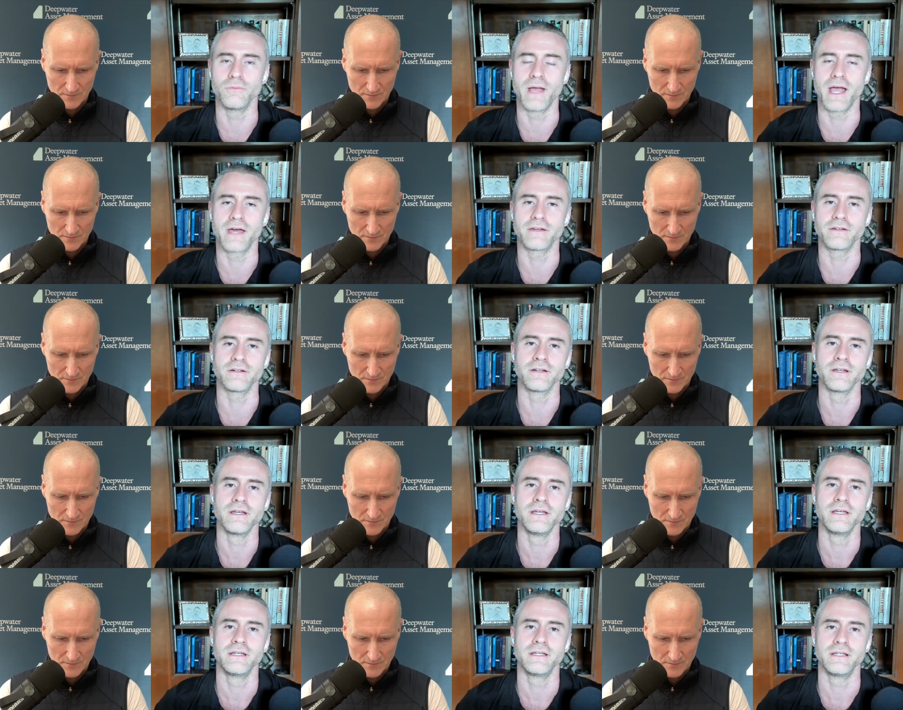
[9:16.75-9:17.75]
Speaker 1: matter
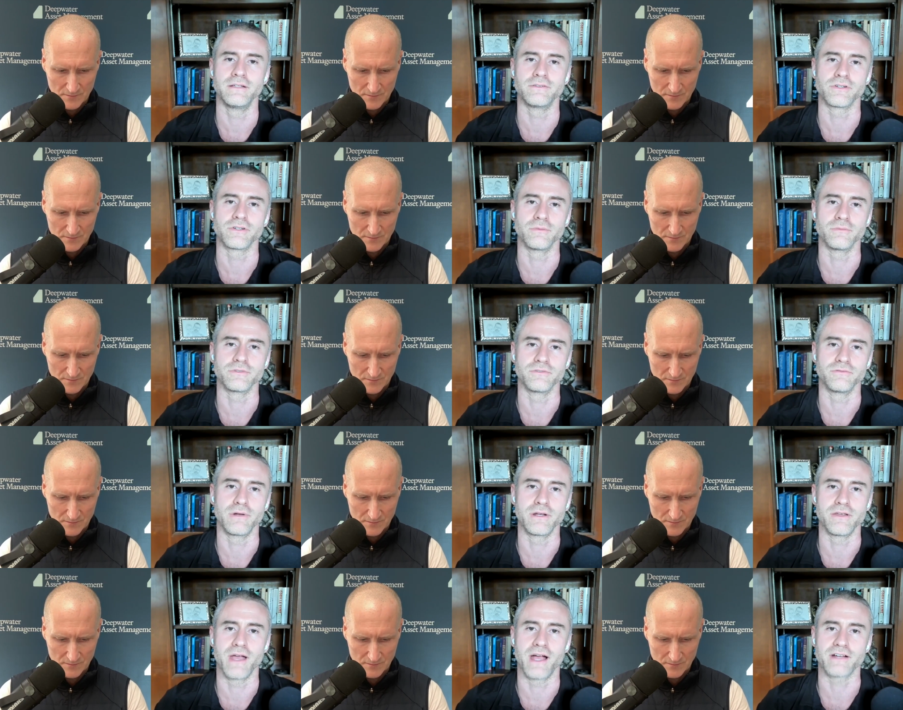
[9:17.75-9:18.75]
in terms of when
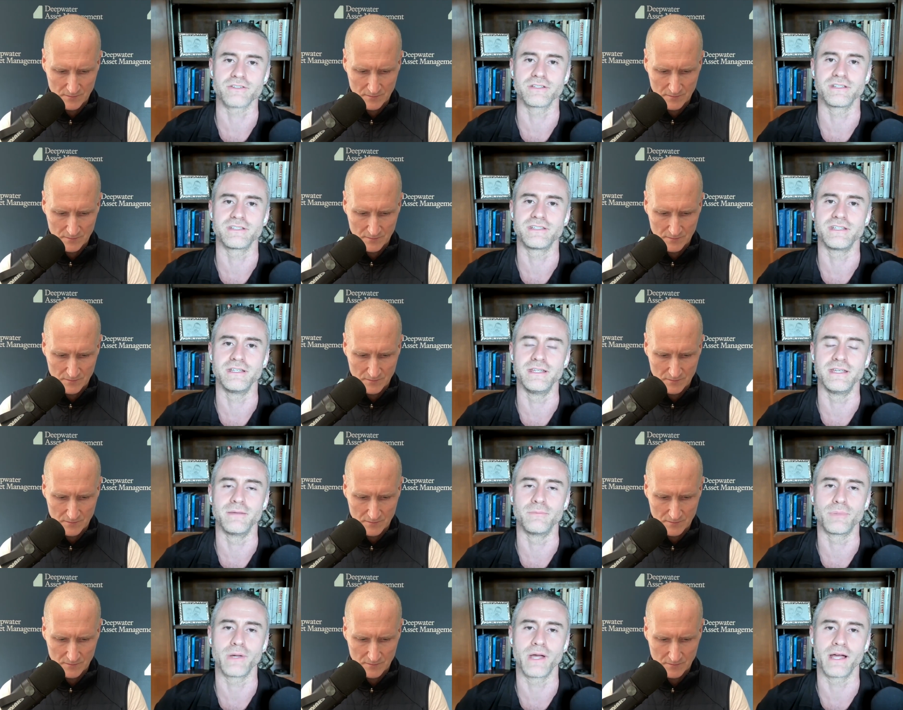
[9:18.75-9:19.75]
you actually see the
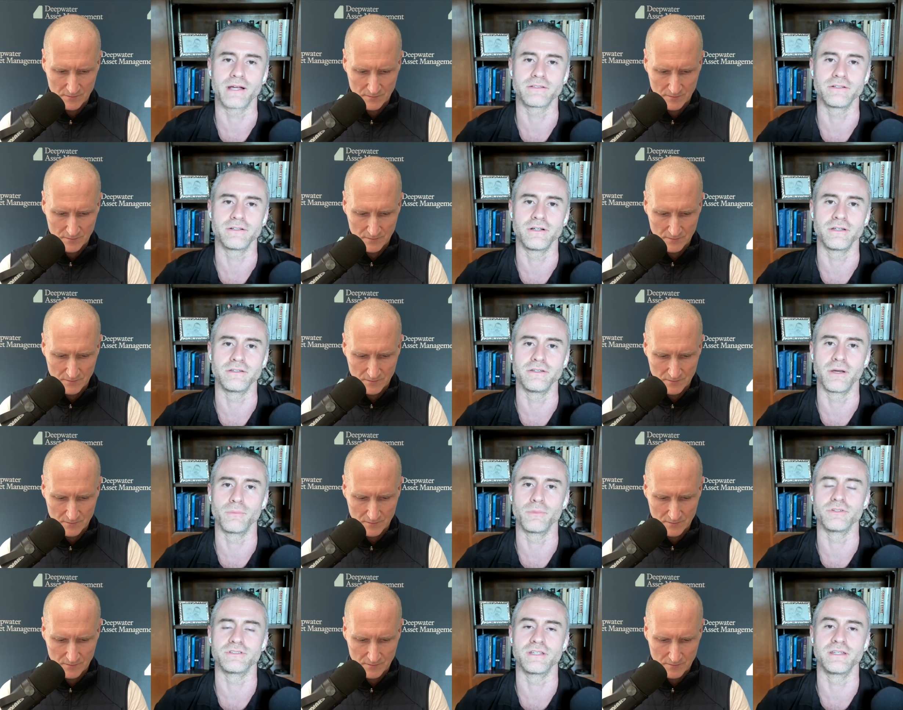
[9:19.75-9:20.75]
impact on
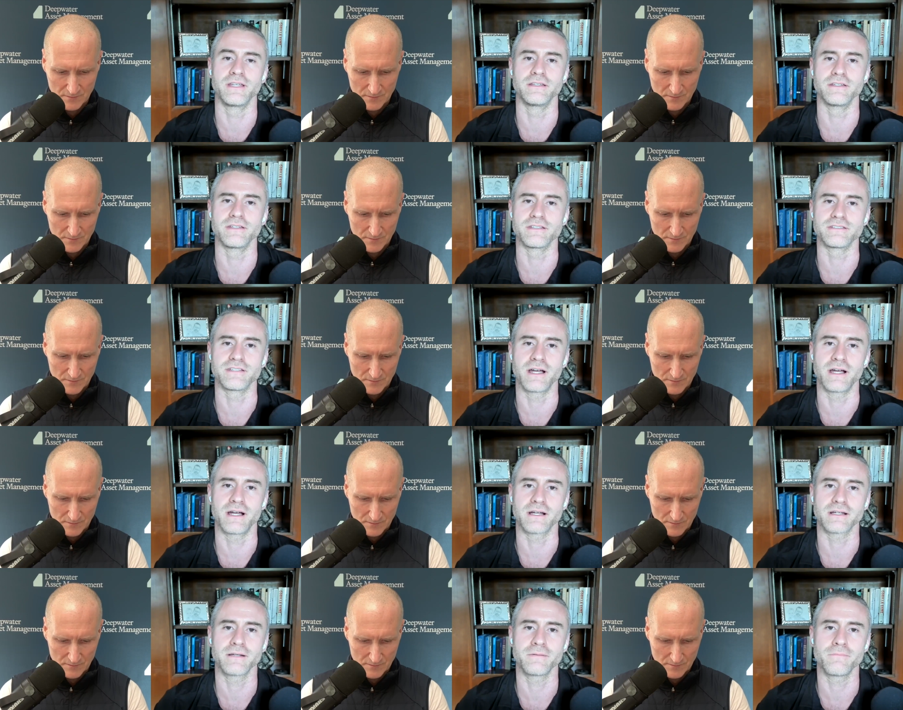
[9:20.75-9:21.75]
numbers and then to the stock.
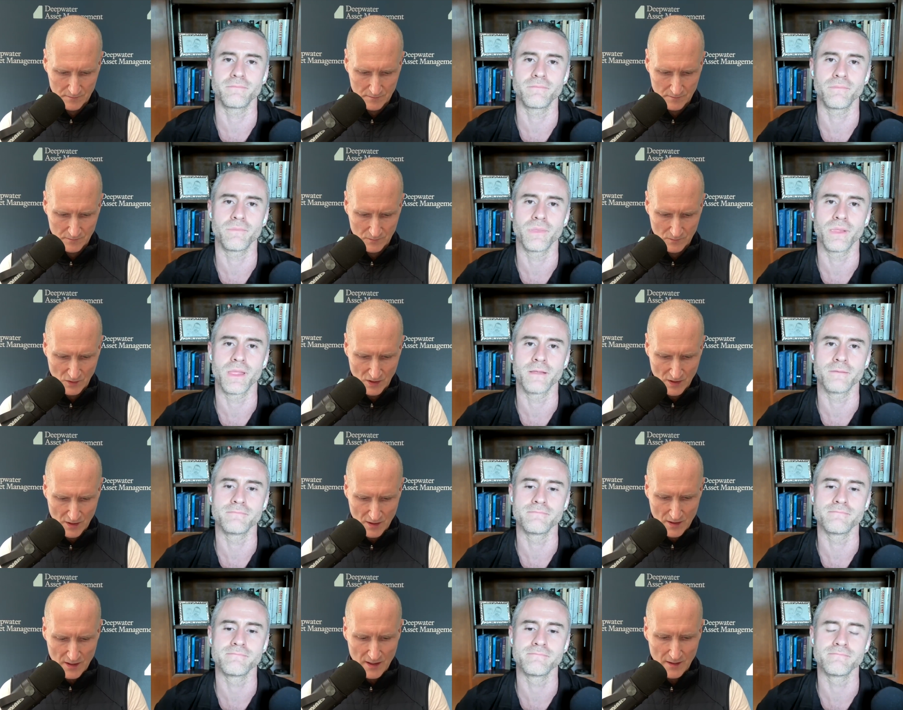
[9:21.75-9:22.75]

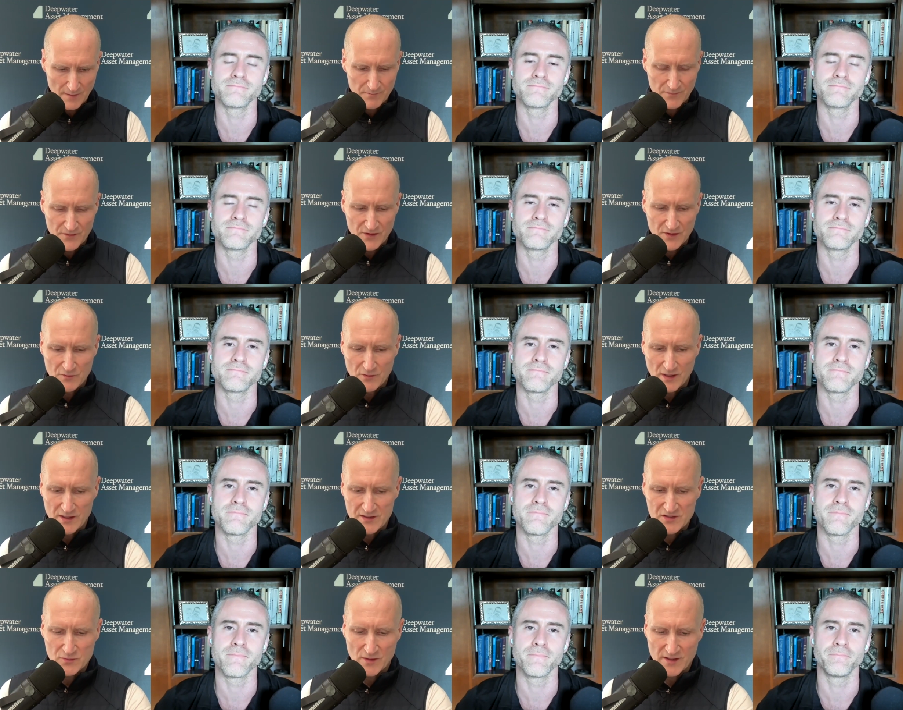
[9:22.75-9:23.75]
Speaker 2: Um, you, I
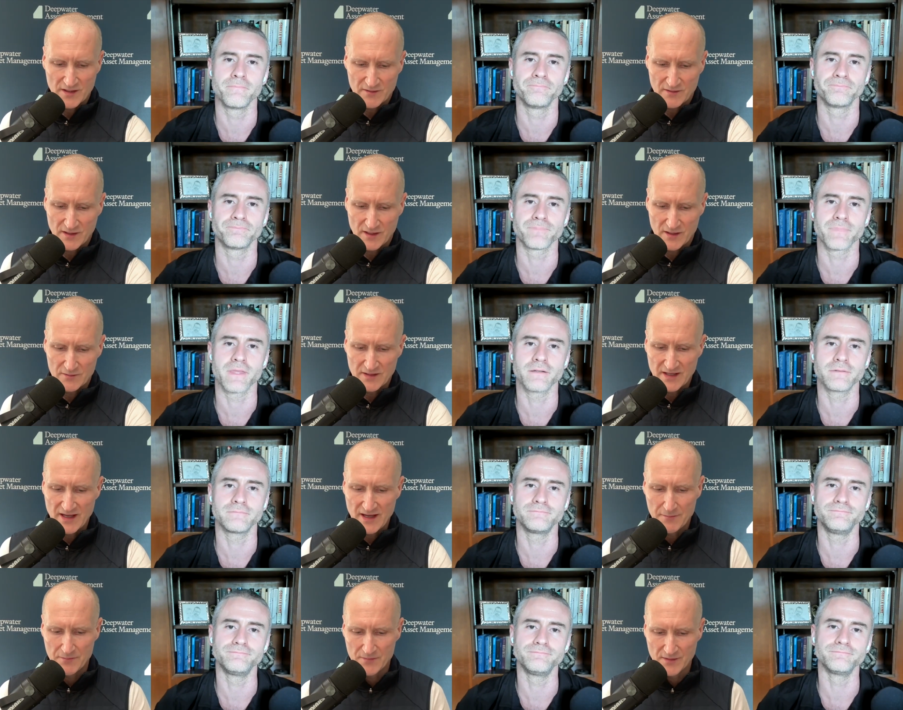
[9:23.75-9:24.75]
just want to uh,
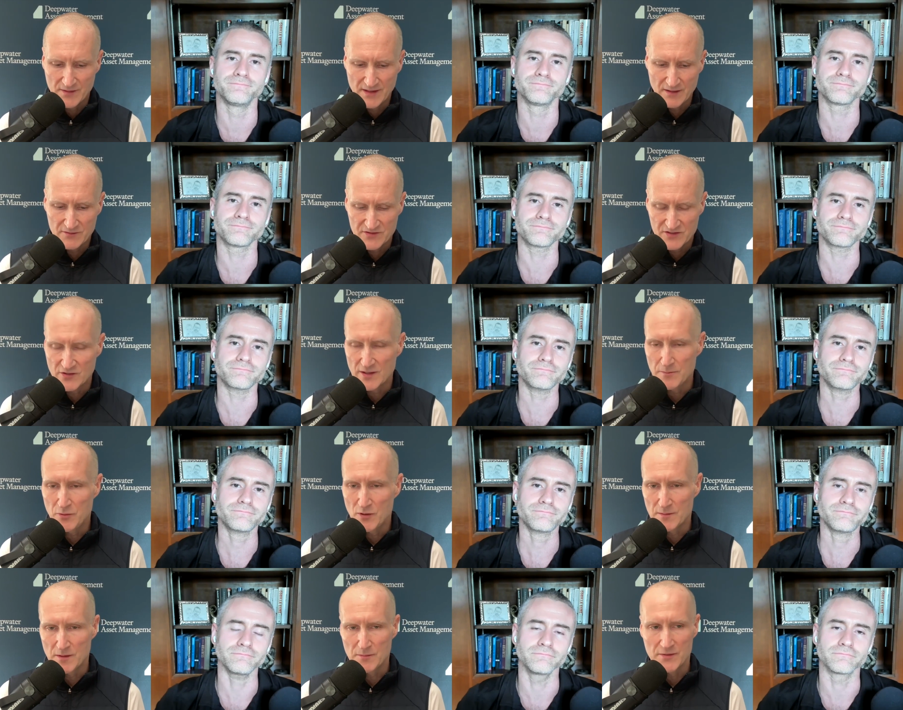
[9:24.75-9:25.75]
recap. That was a great
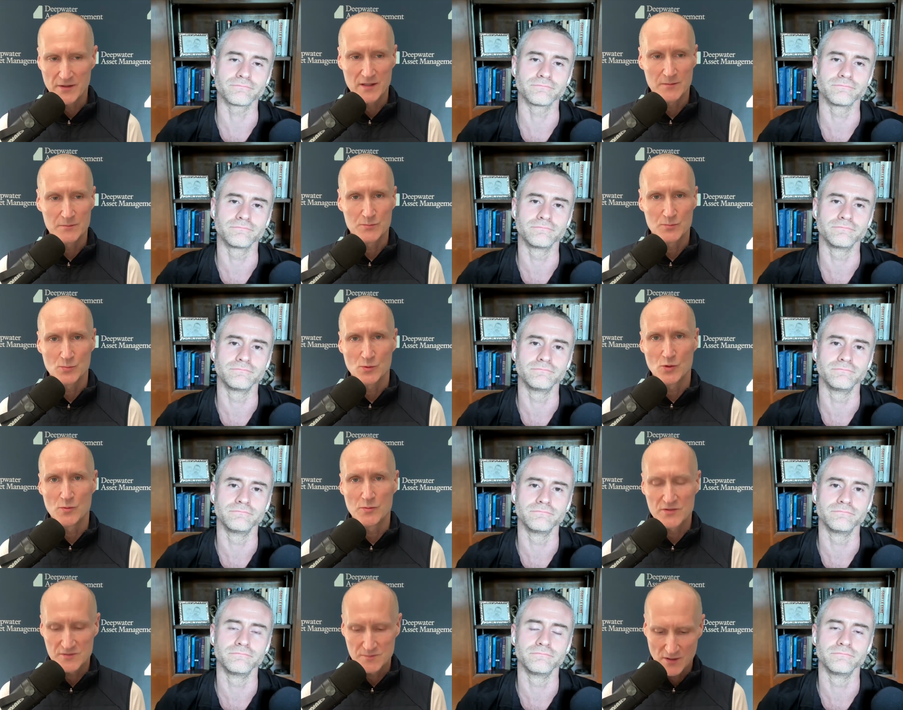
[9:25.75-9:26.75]
point about bringing up
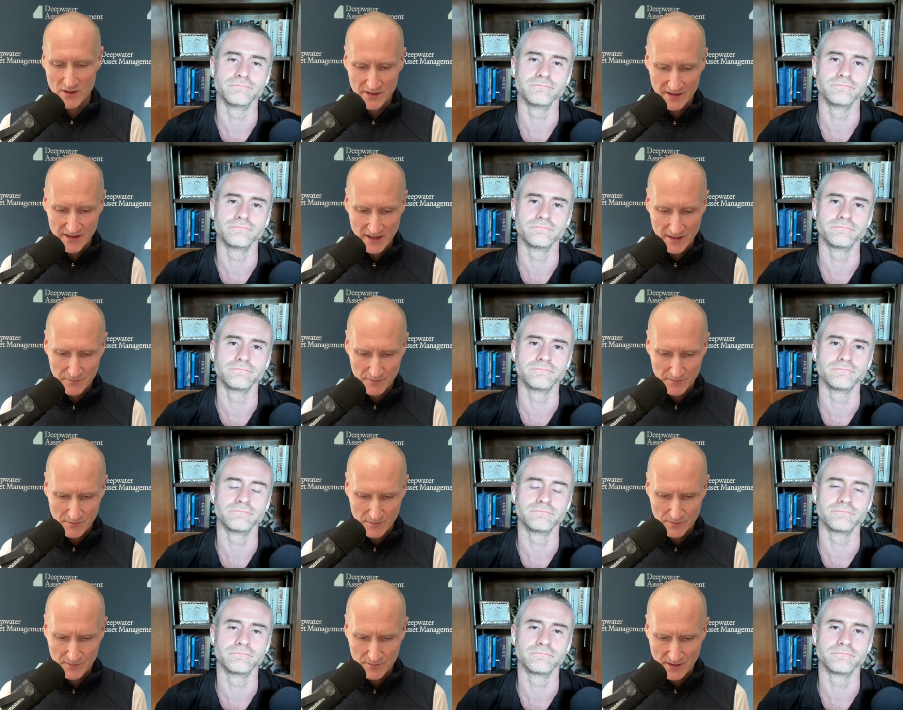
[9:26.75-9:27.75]
Uber's market cap
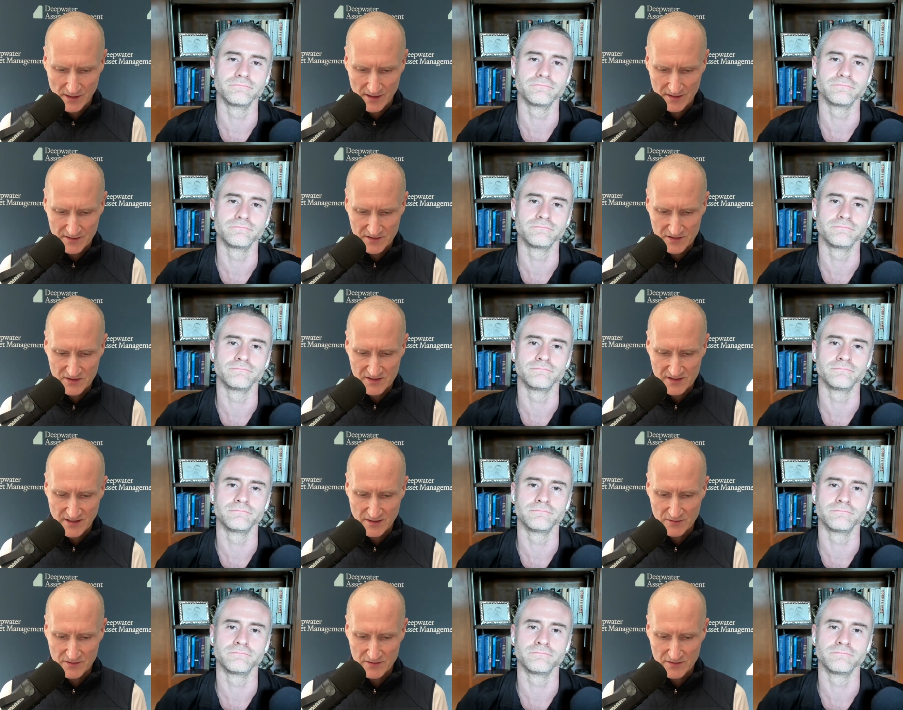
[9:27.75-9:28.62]
uh, did you say it